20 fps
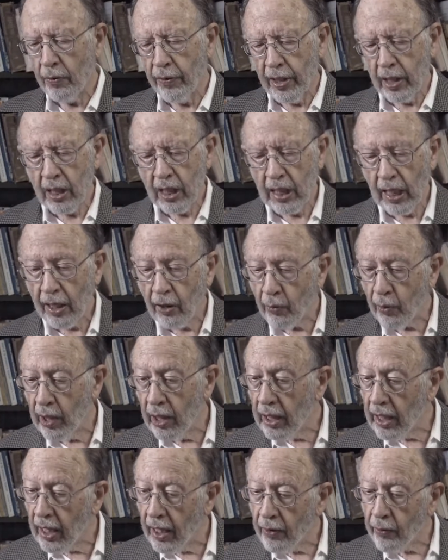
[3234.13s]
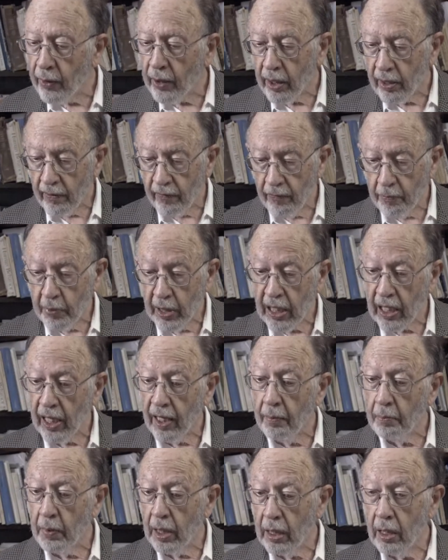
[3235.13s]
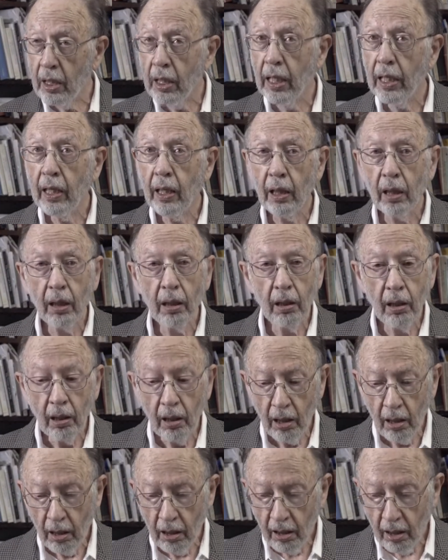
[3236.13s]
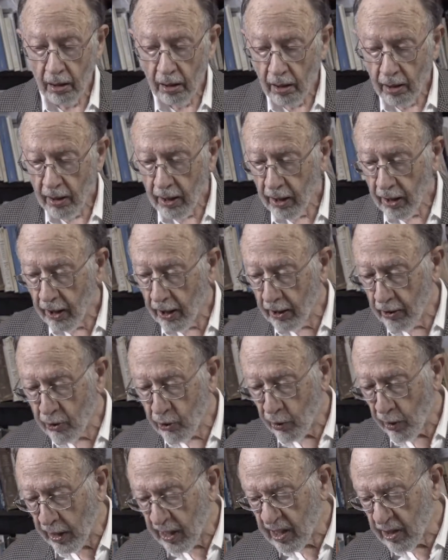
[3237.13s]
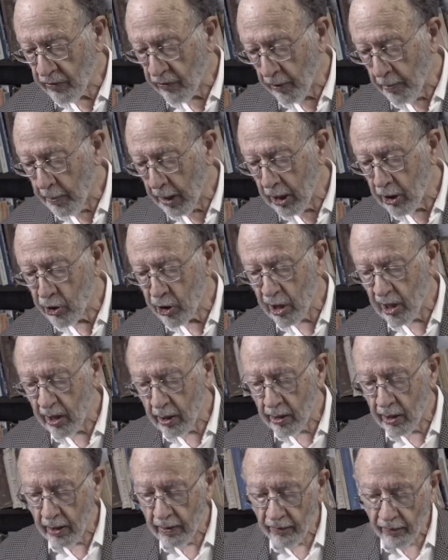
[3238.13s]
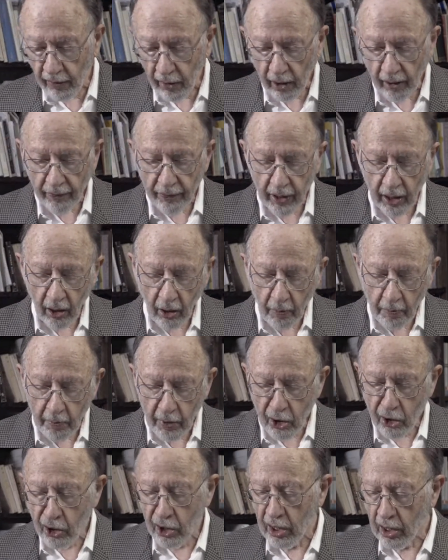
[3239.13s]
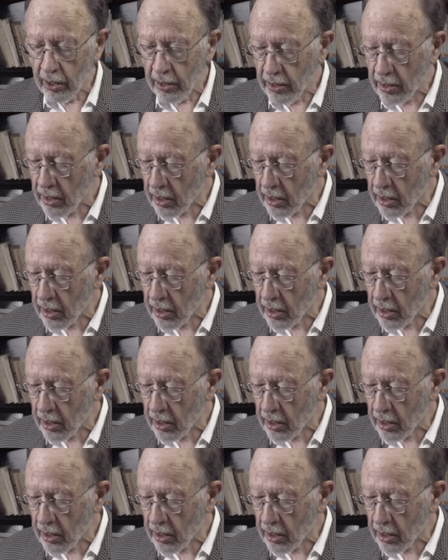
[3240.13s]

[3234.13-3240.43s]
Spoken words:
the sacred narrative became mundane, a transformation involving omissions,